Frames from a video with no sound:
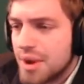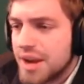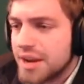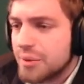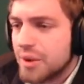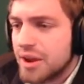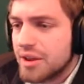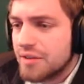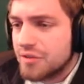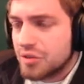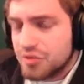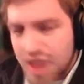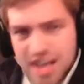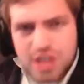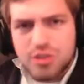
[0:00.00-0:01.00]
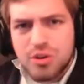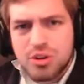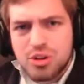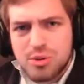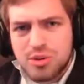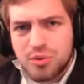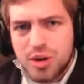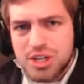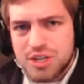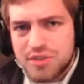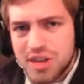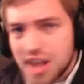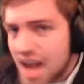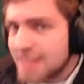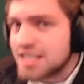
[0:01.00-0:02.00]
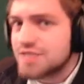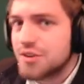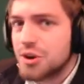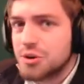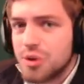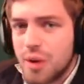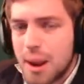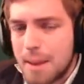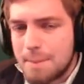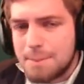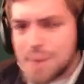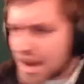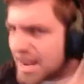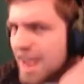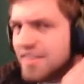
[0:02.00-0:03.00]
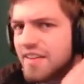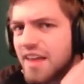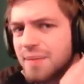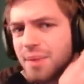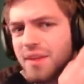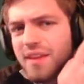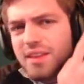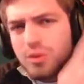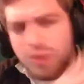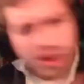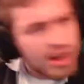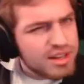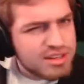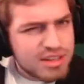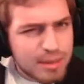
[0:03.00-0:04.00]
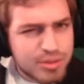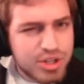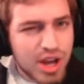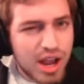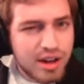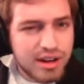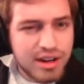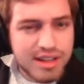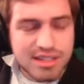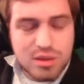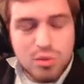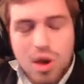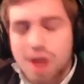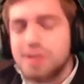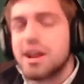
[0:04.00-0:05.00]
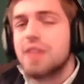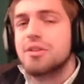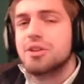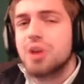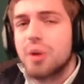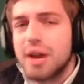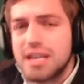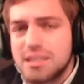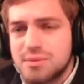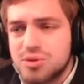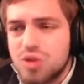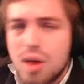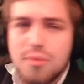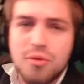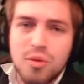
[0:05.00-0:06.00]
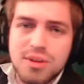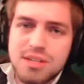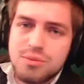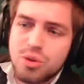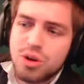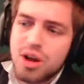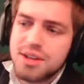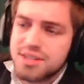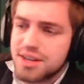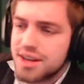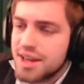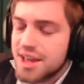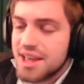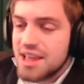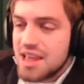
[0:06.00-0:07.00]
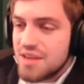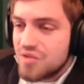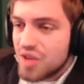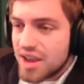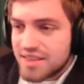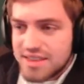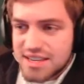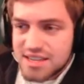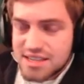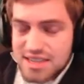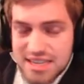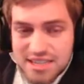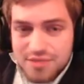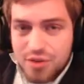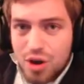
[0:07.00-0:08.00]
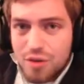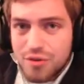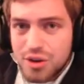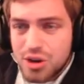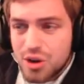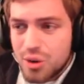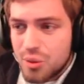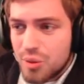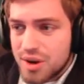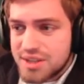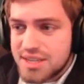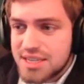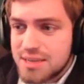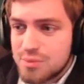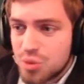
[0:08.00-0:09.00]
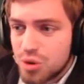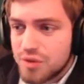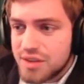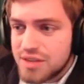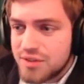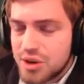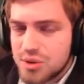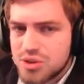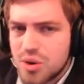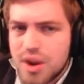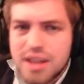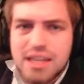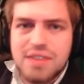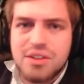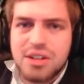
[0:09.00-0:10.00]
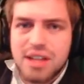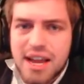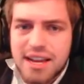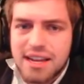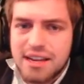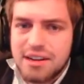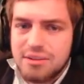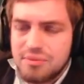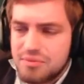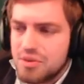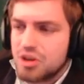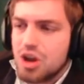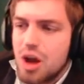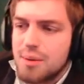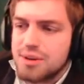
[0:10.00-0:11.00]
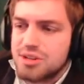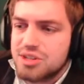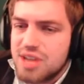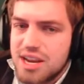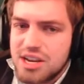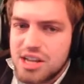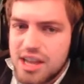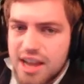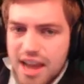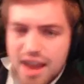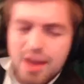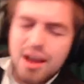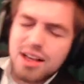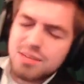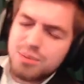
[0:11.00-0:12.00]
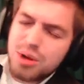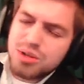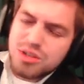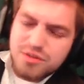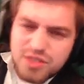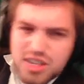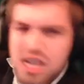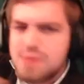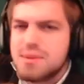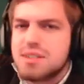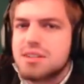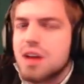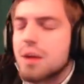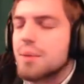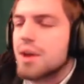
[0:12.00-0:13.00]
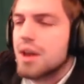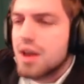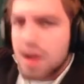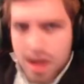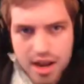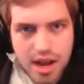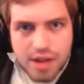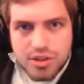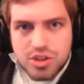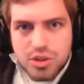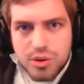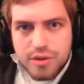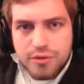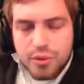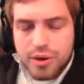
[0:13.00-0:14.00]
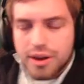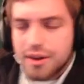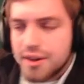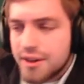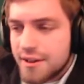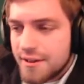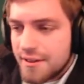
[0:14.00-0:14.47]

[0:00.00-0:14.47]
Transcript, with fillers: But anyway, you, thank you all so much for watching. If you like this video, go ahead and backhand the like button like the redheaded stepchild it is. And while you're down there, go ahead and subscribe if you want to see more content. If you like the, this Evolve video and want to see some more of these videos, go ahead and leave a like and a comment saying, Hey, Axeplosive, keep this up, and I'll do it for you.